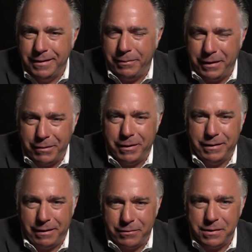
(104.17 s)
I mean, think about
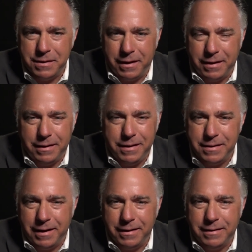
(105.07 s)
that for a second. He's
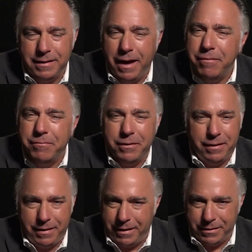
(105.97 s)
got
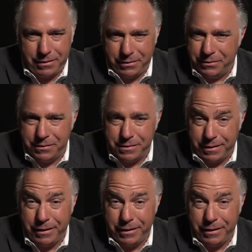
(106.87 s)
everything to lose,